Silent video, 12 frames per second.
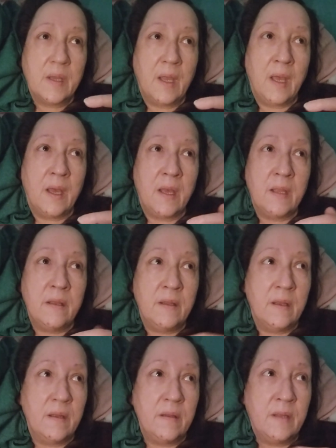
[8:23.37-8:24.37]

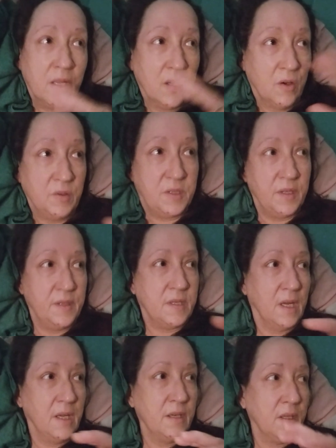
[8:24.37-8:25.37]
and they go to the
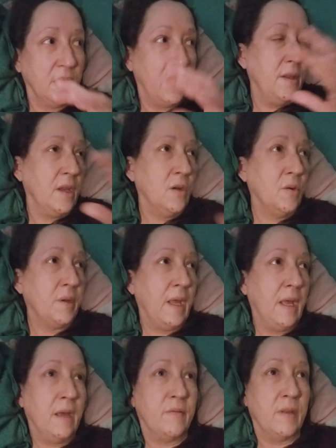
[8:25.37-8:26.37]
tunnel and they go to
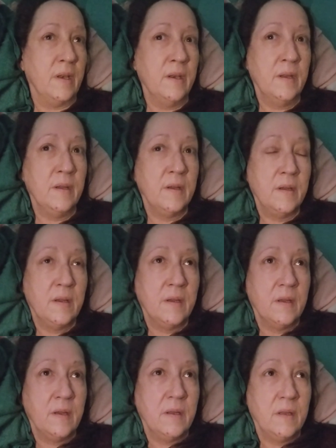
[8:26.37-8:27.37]
heaven
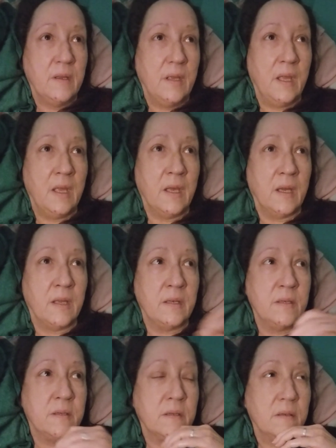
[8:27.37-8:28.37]
and